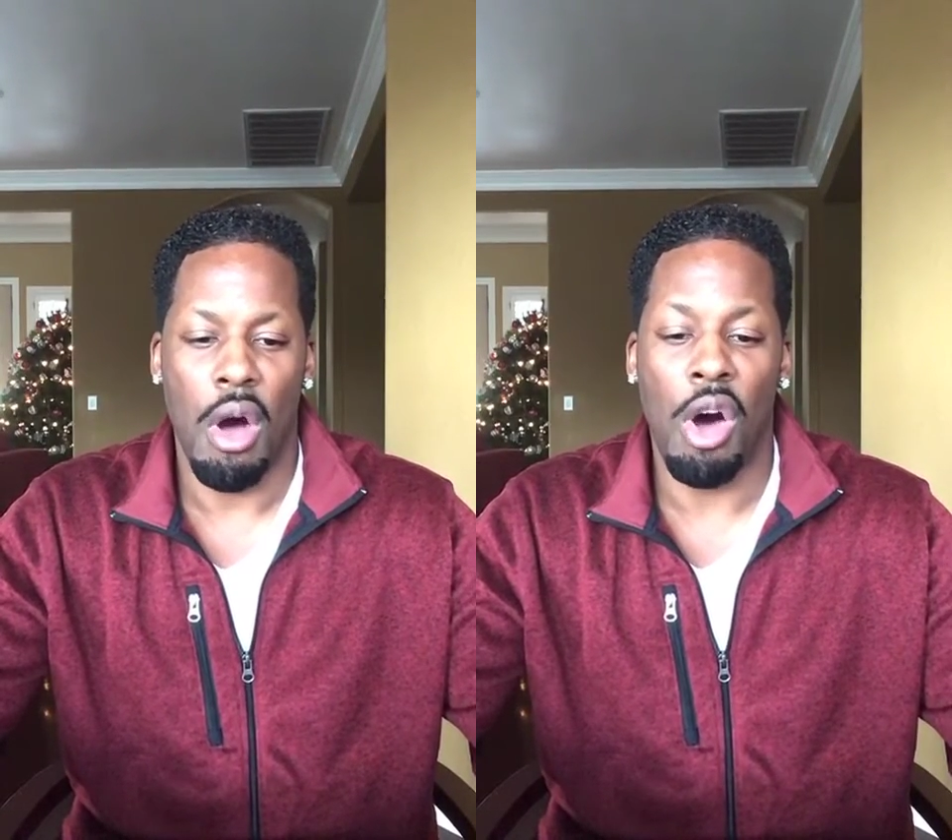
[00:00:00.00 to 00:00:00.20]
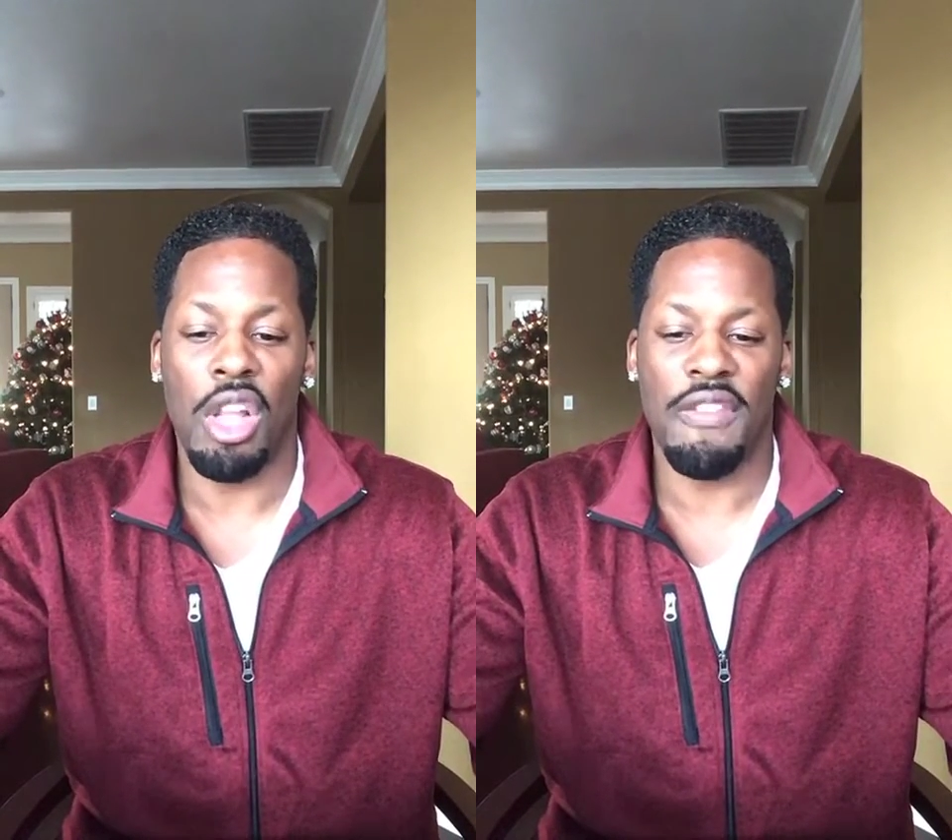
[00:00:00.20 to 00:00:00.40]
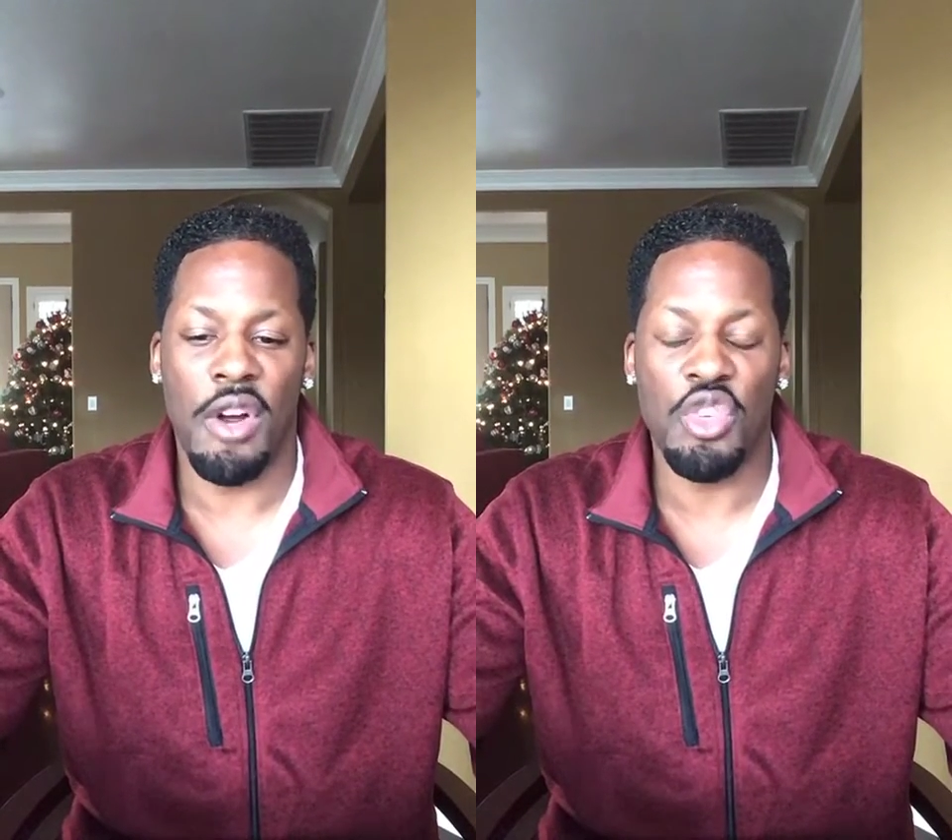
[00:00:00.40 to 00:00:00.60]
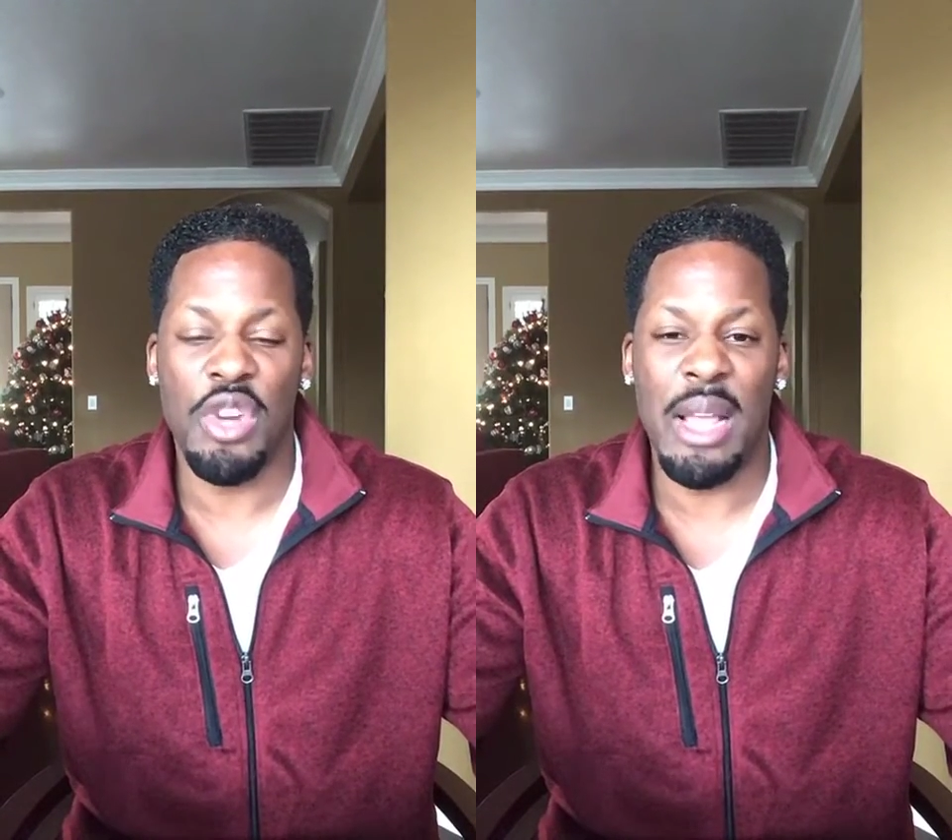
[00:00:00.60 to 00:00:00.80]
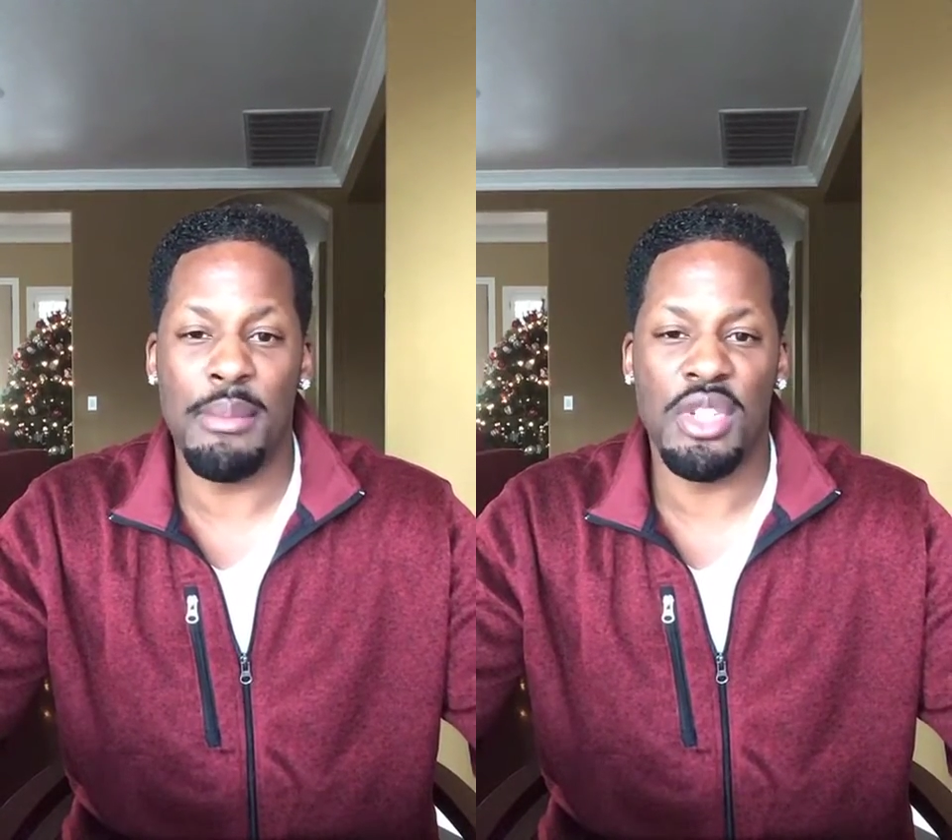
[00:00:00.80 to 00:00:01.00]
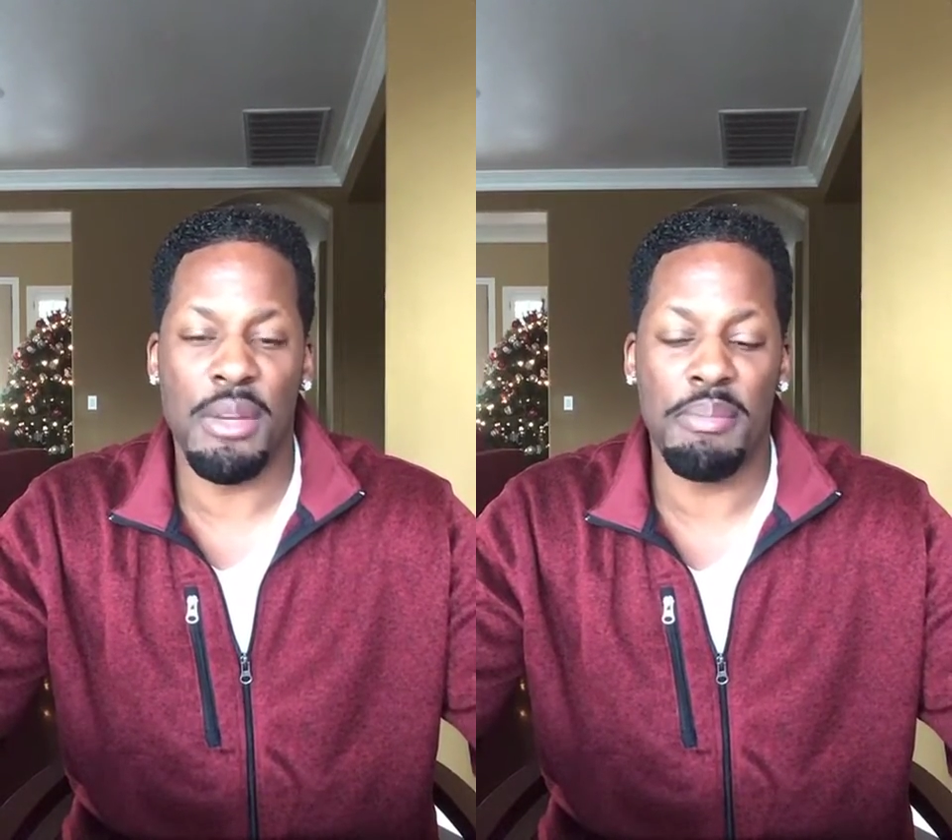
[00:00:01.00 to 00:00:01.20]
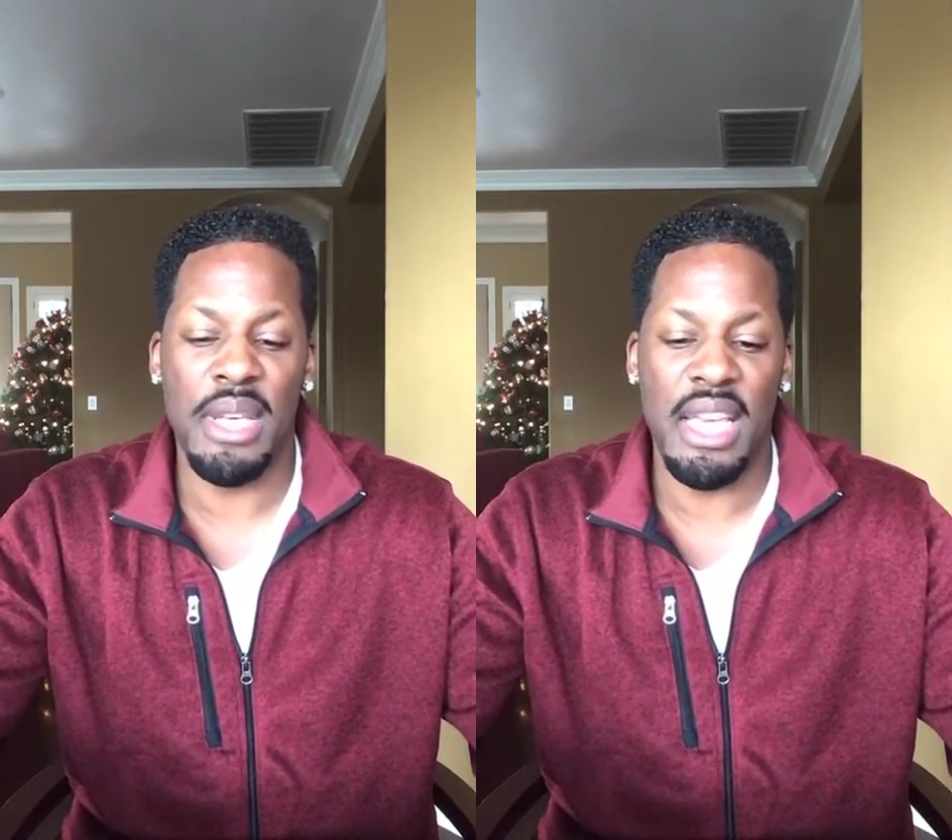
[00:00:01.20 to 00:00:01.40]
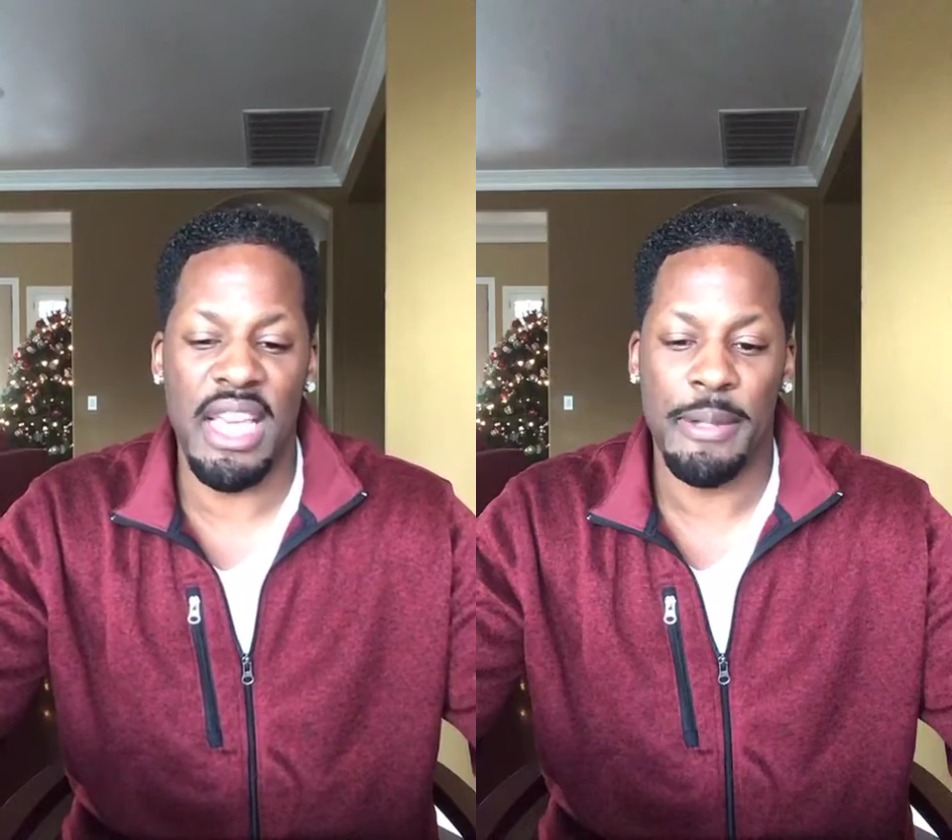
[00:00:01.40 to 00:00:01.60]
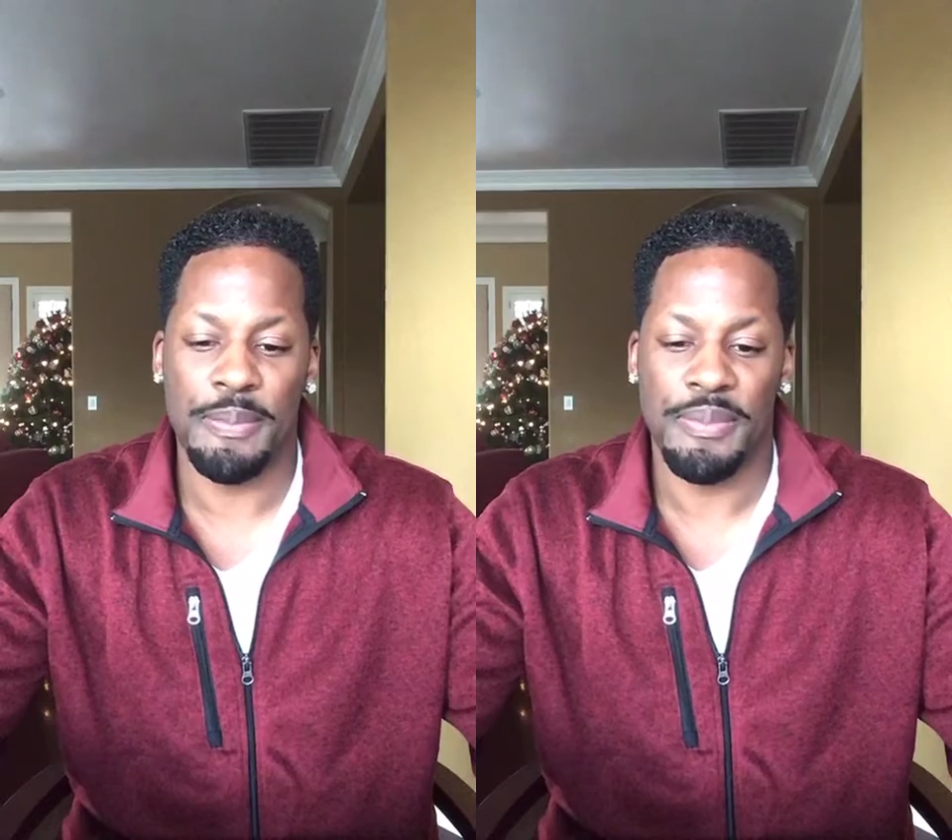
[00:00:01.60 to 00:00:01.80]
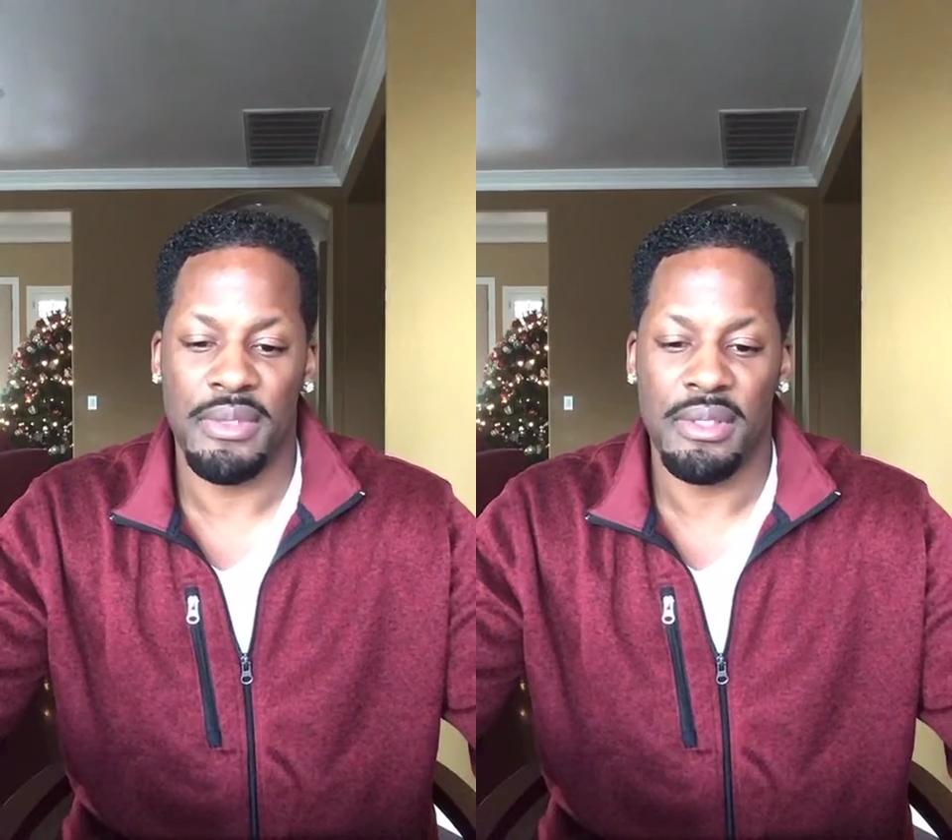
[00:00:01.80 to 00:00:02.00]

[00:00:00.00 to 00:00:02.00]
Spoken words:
all of our dreams to be